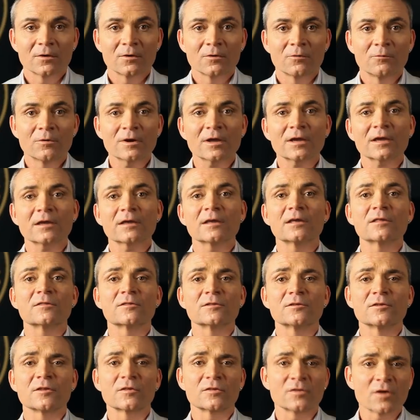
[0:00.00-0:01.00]
Ric is the
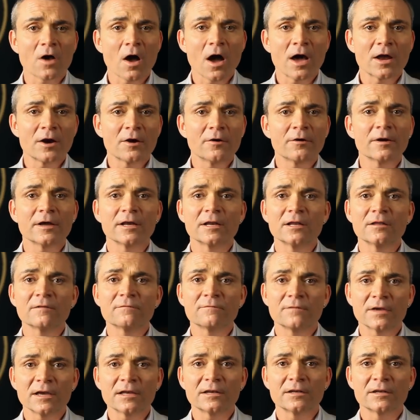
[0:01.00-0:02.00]
designer and
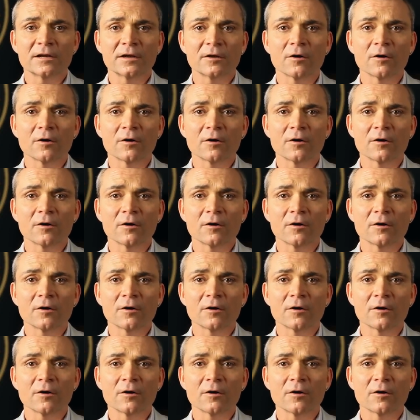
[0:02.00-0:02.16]
inventor